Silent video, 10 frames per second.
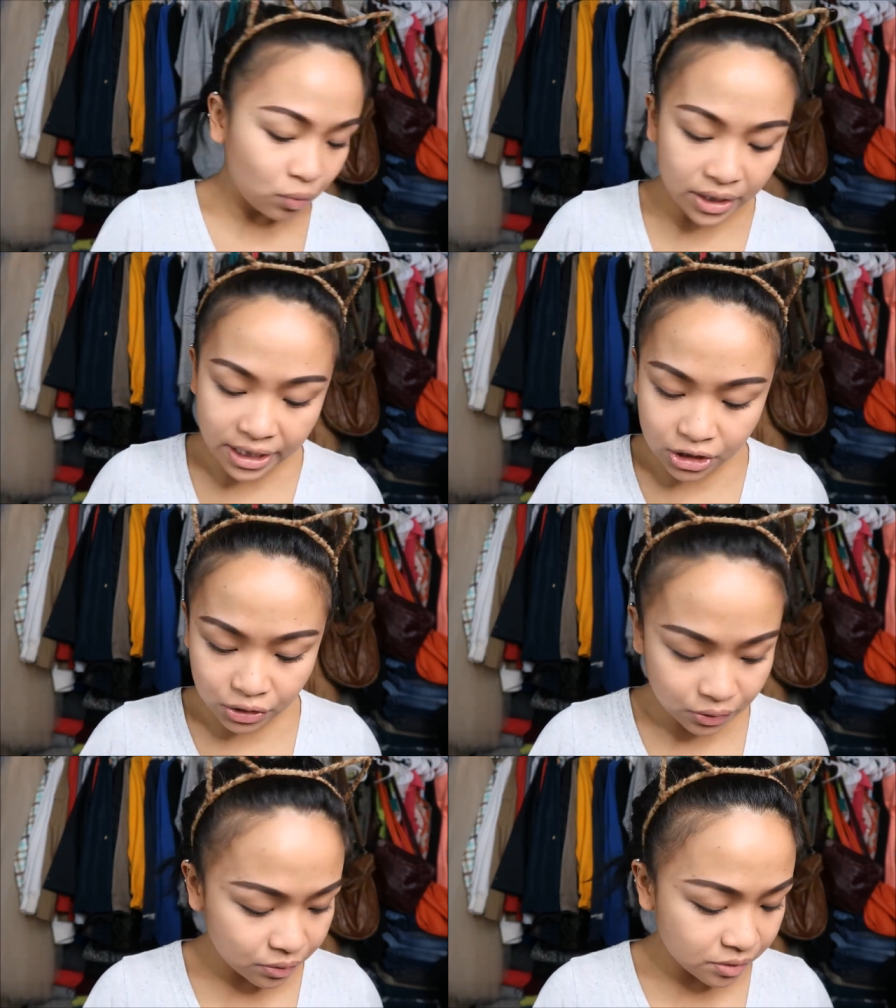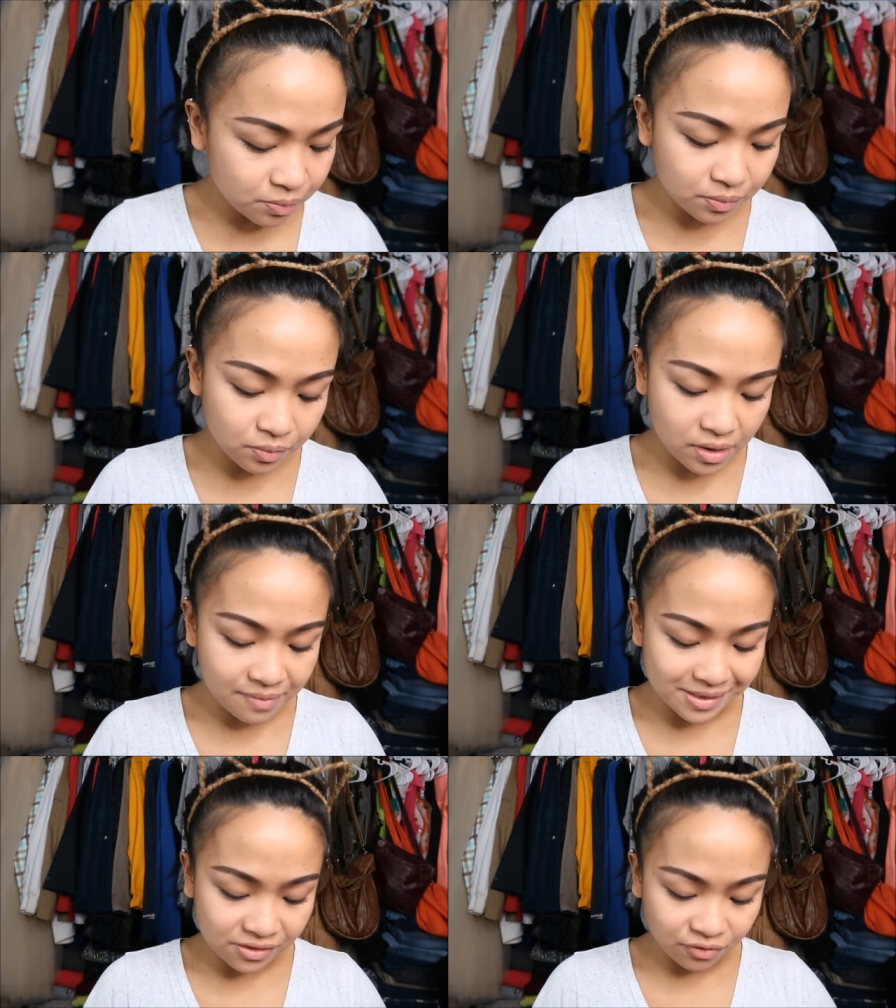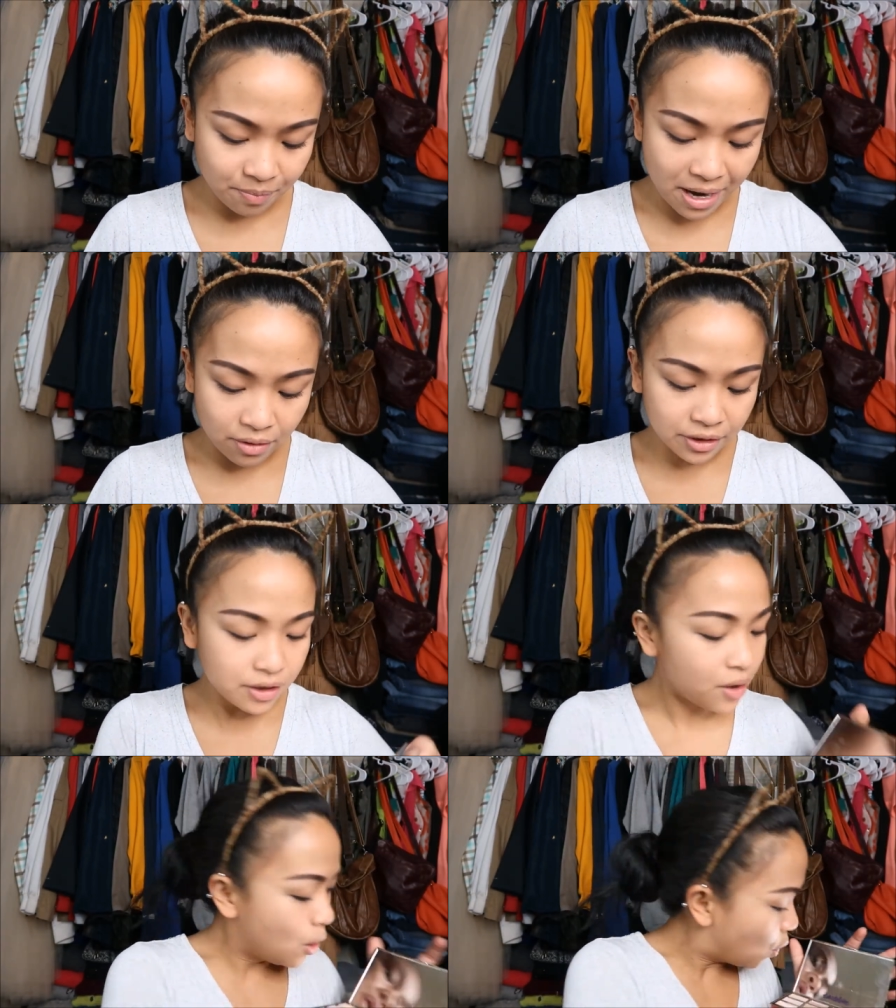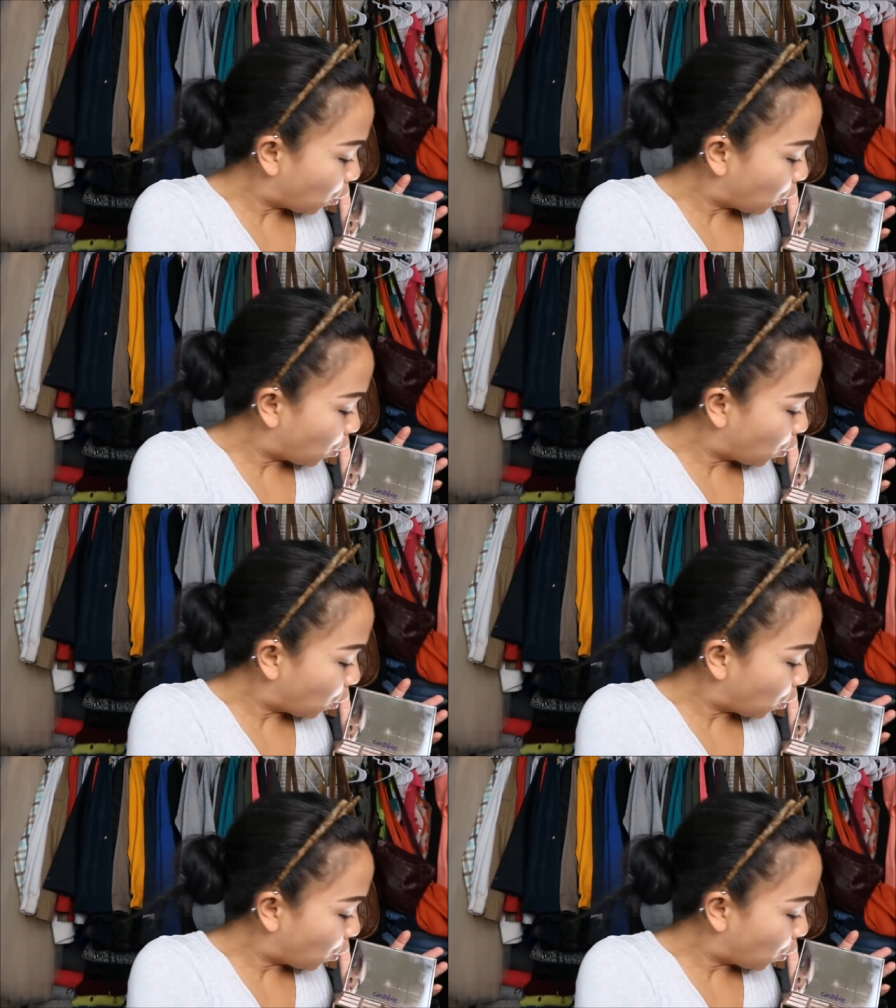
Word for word: What I use as for powder,